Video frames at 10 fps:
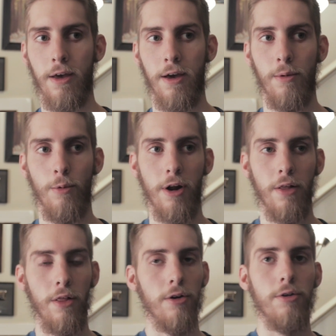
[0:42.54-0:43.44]
And what I
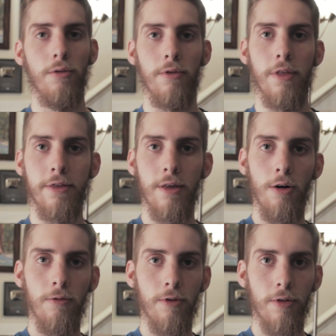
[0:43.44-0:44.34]
learned over
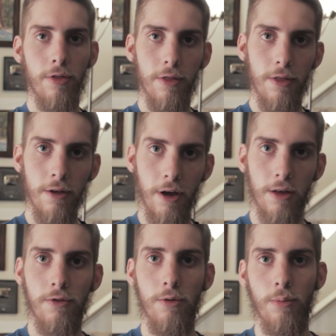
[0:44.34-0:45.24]
the
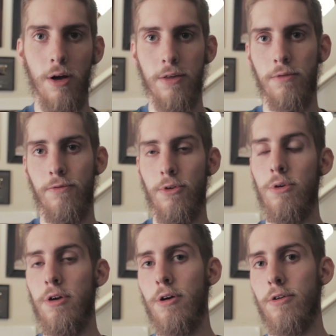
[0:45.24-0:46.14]
next few months and few
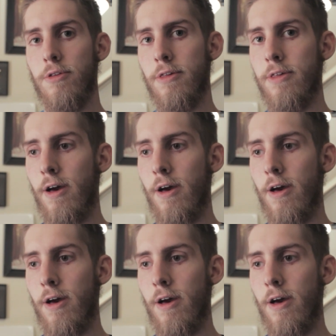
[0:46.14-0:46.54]
years is